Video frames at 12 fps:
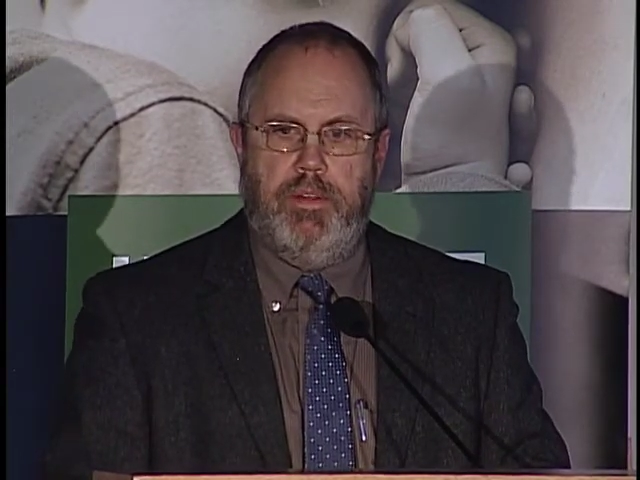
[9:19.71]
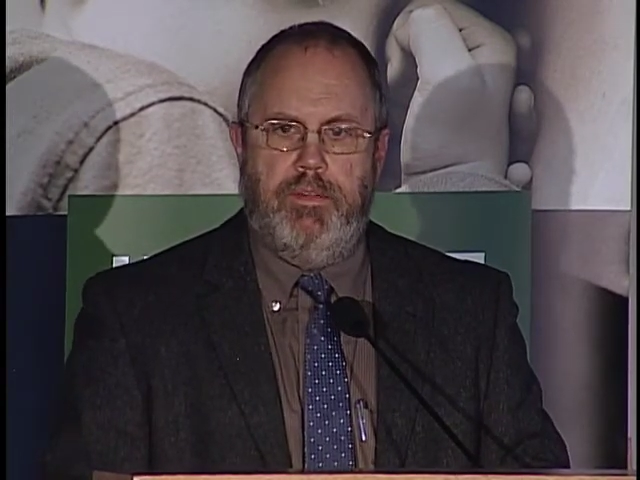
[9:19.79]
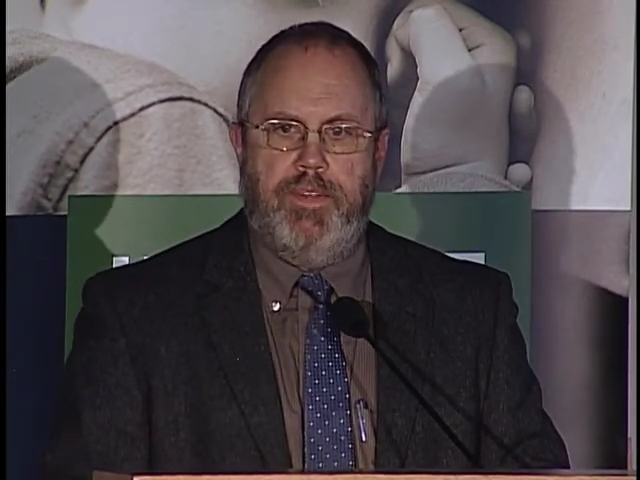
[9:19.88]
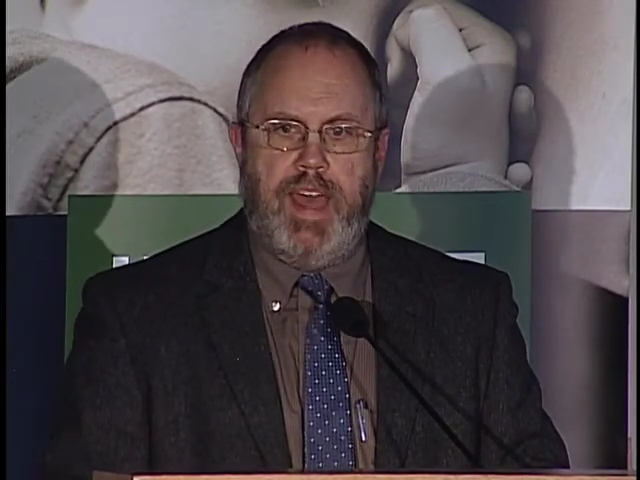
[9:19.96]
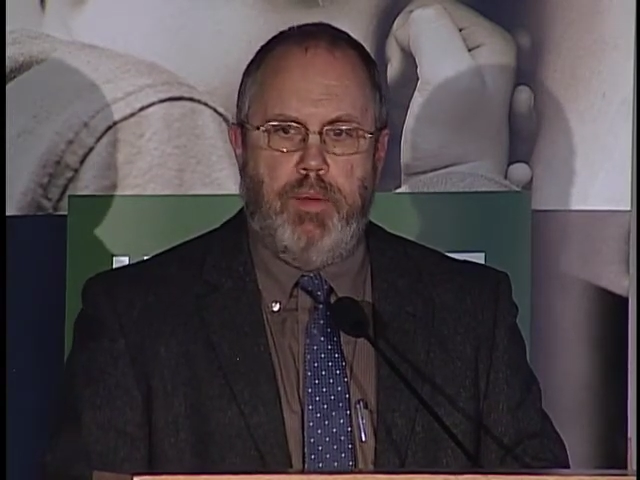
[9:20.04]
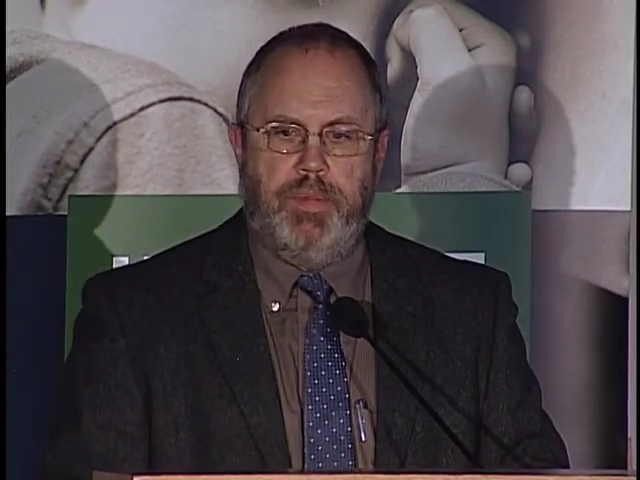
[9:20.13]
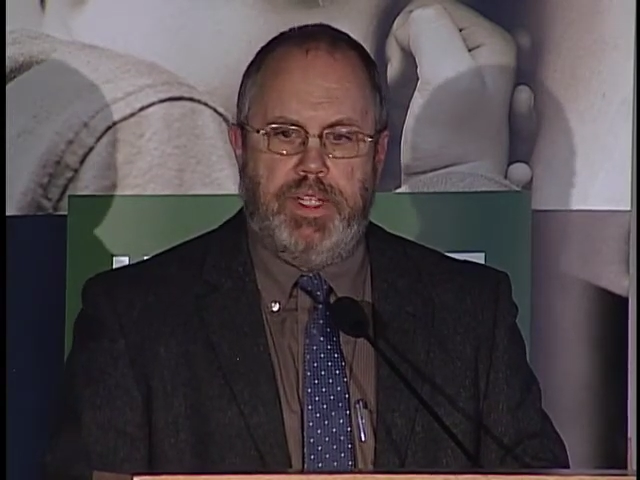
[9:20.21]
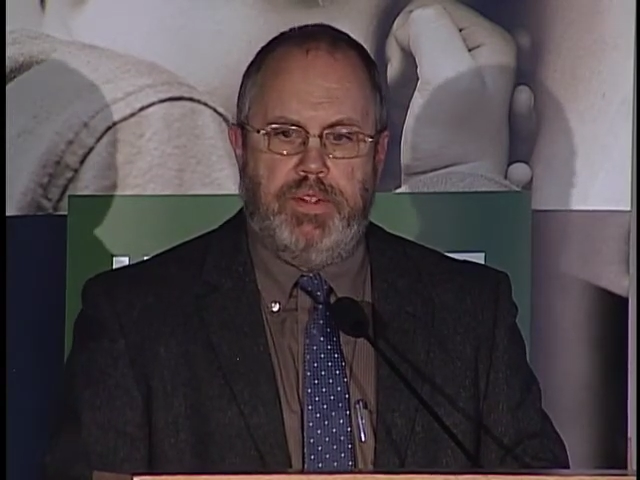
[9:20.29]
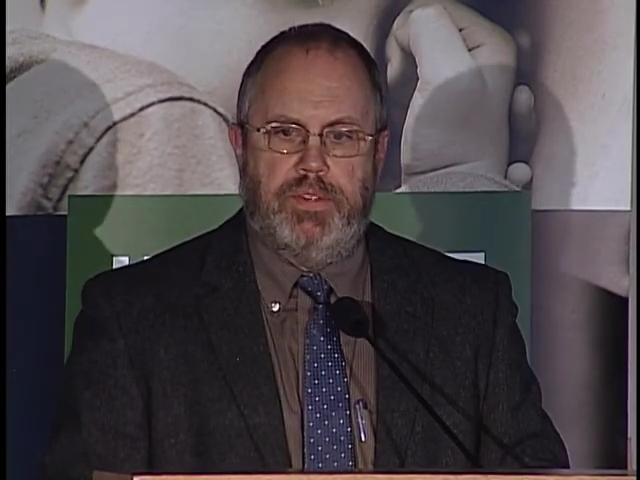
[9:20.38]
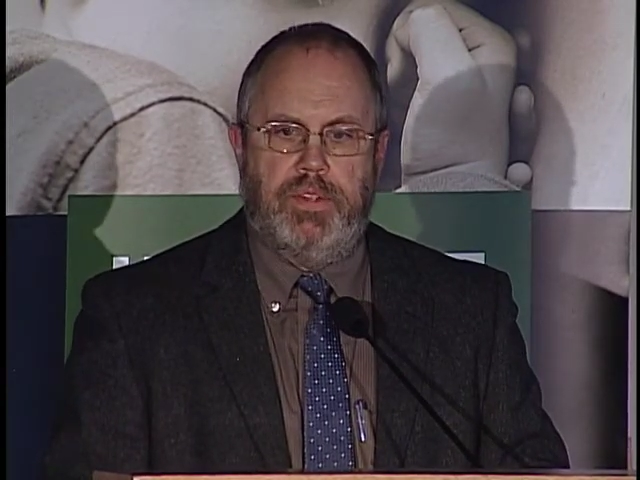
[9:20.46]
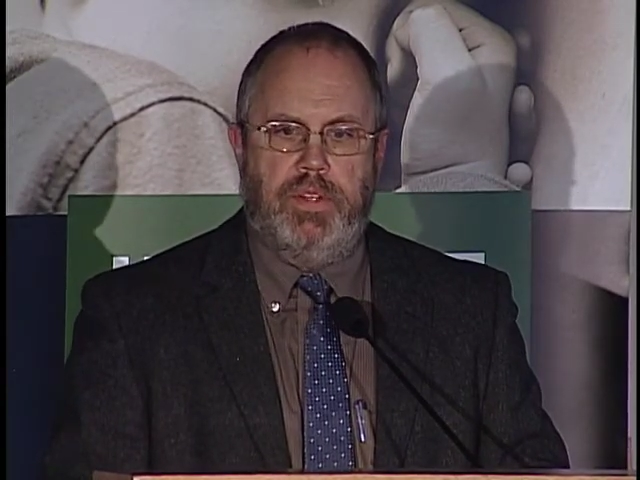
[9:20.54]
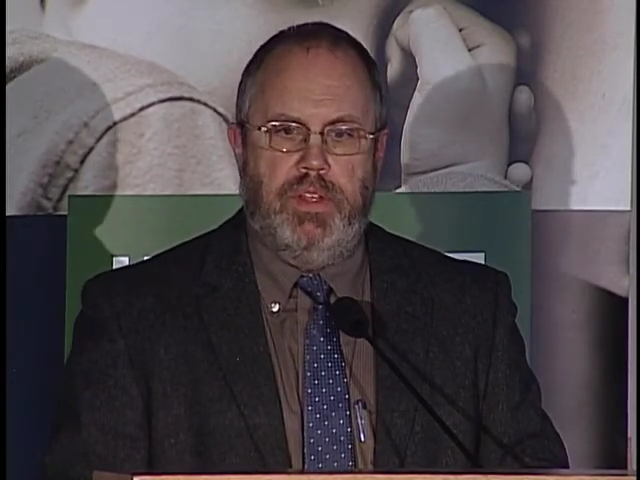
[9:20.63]

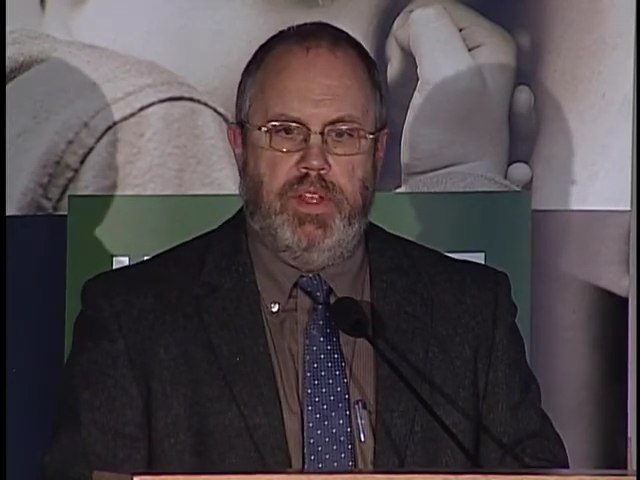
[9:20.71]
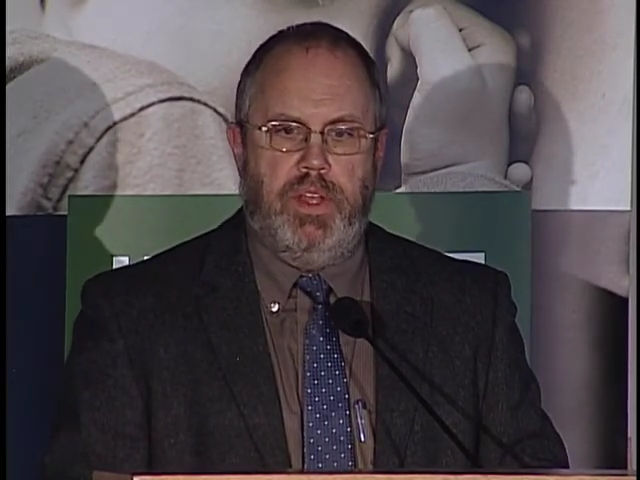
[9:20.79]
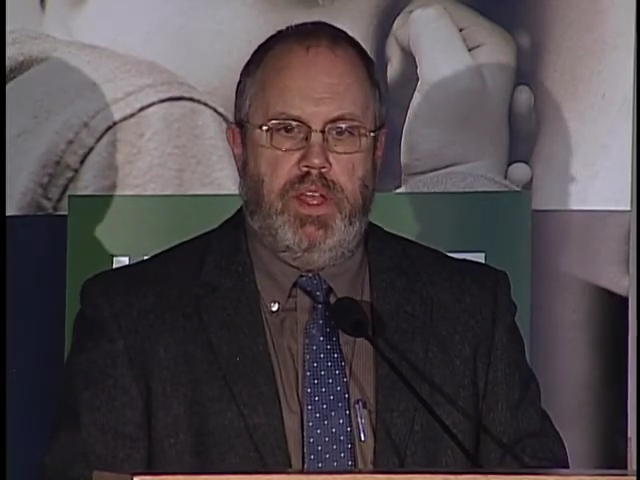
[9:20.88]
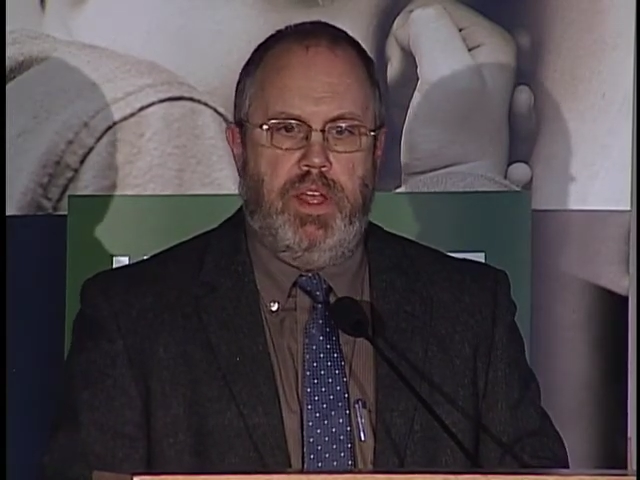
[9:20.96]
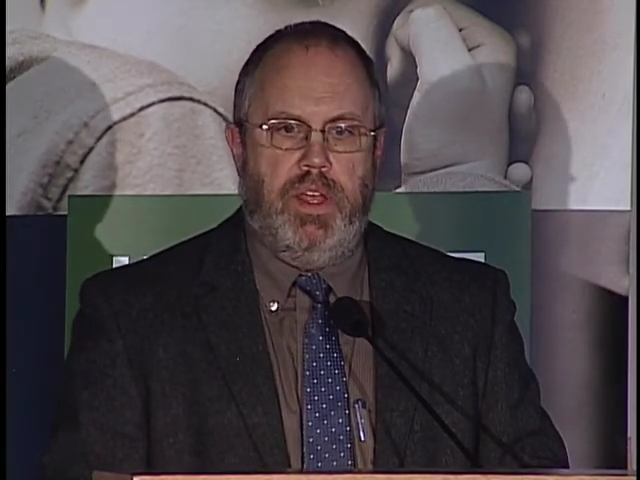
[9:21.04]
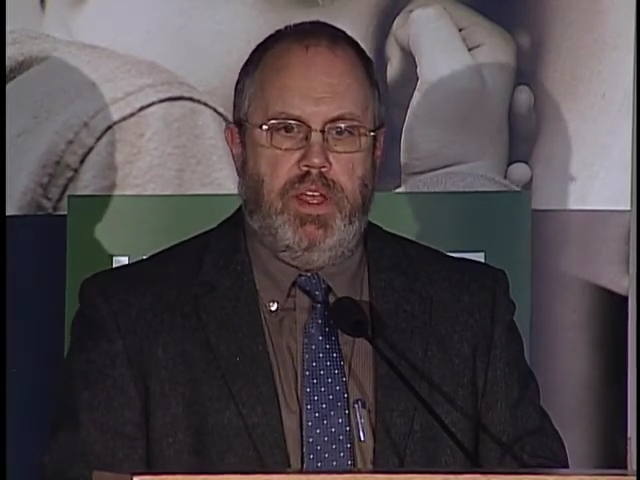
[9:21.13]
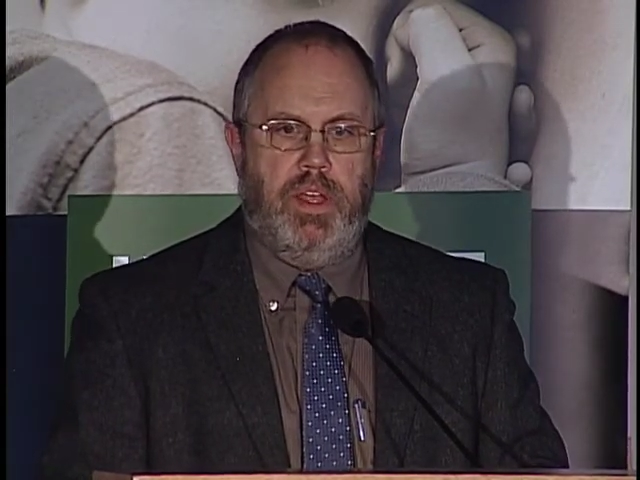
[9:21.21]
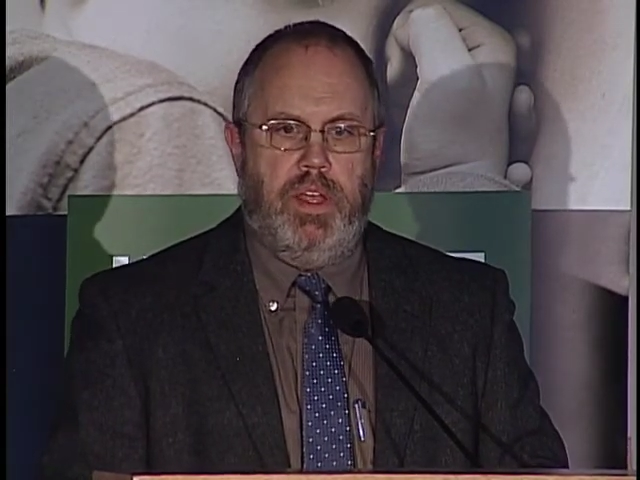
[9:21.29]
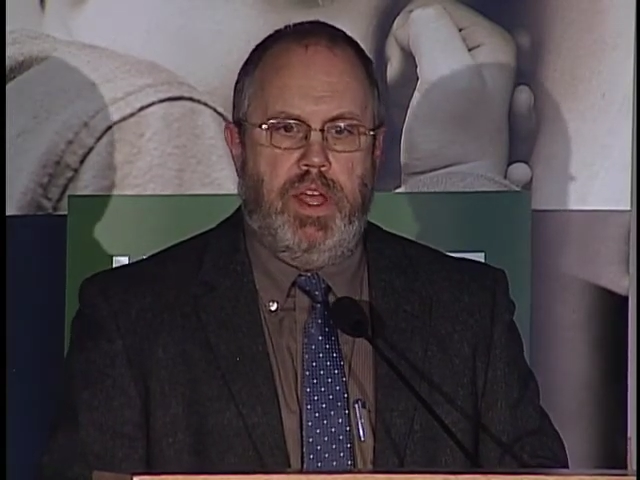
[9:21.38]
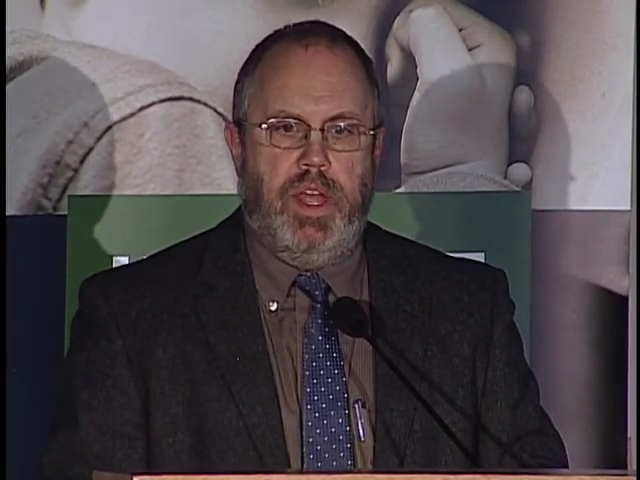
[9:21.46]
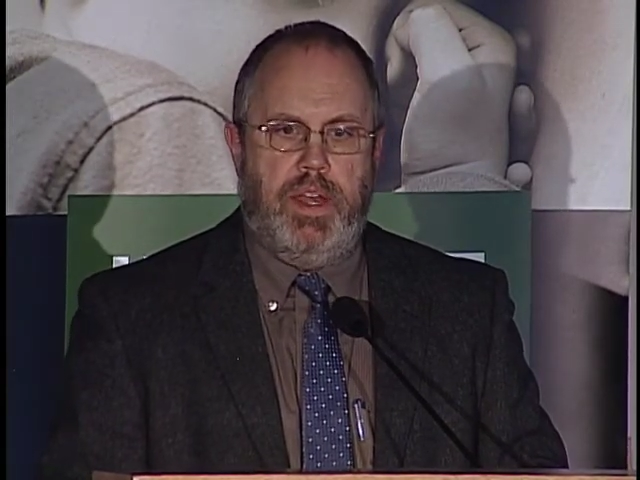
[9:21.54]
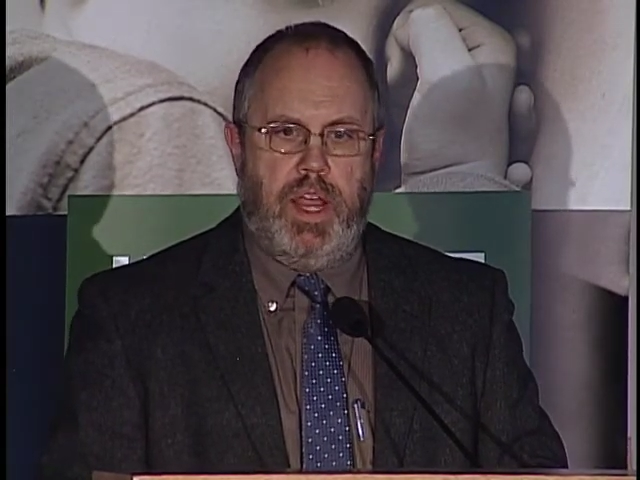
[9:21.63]
families,
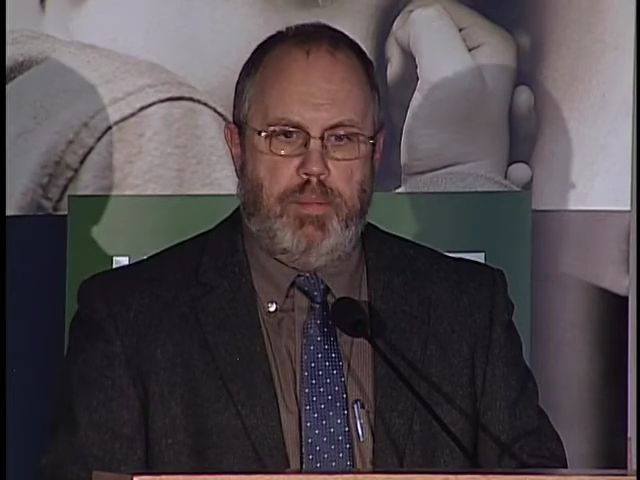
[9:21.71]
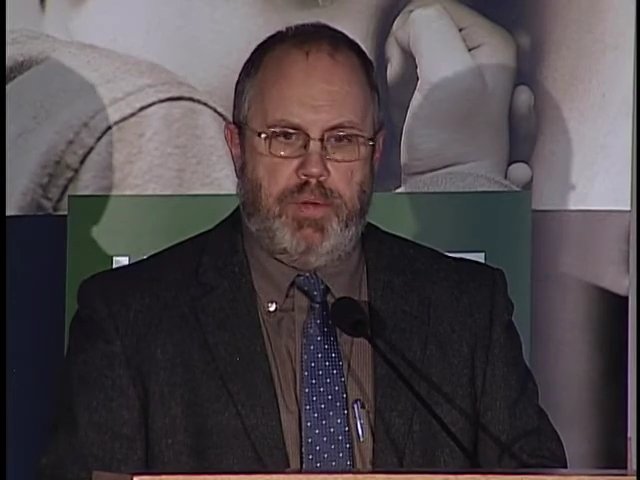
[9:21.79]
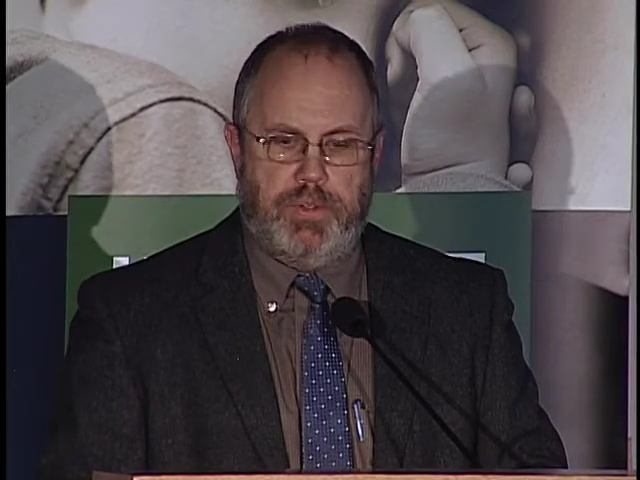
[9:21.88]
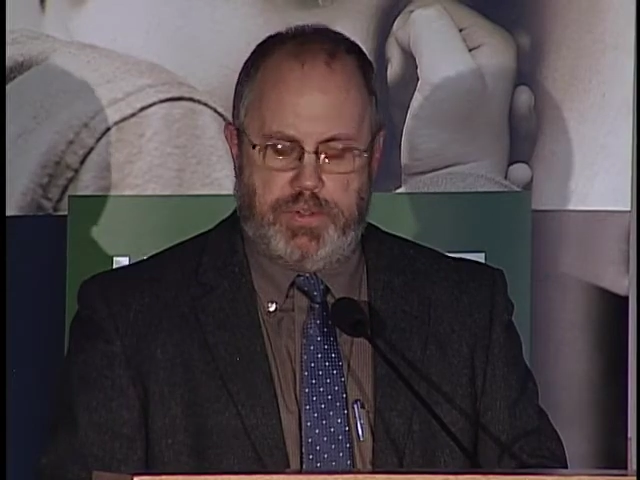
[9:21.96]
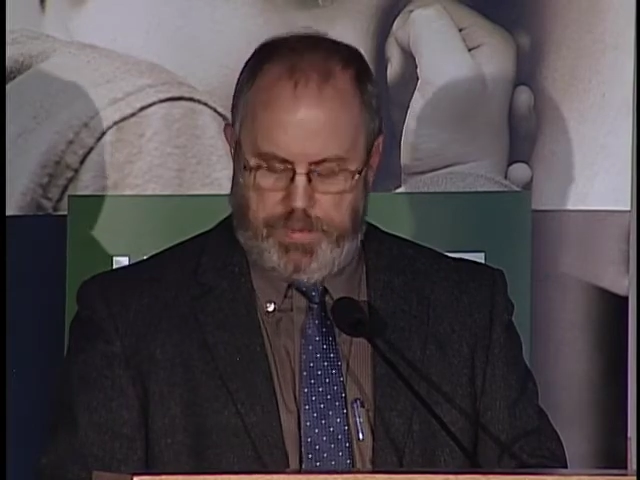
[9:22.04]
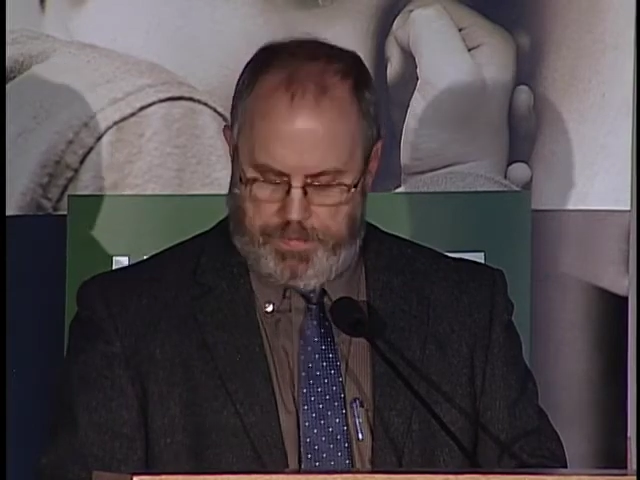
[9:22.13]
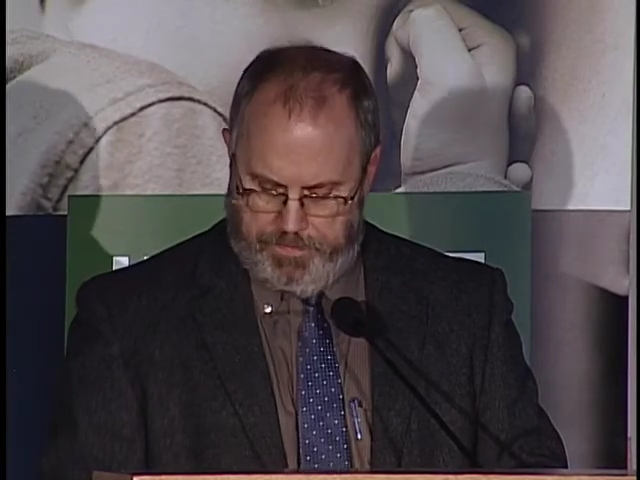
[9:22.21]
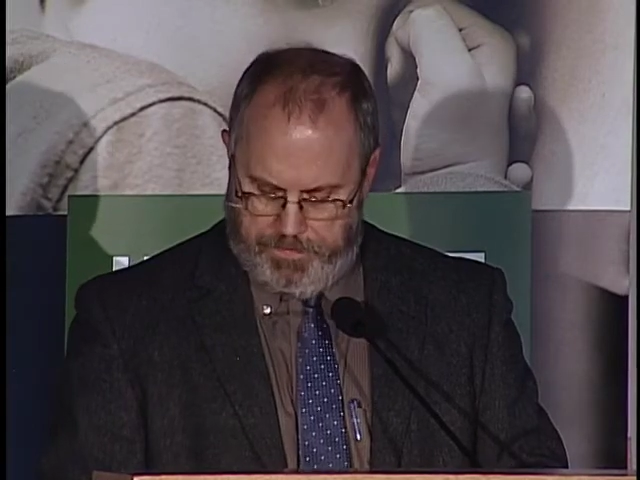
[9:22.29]
and neighbors.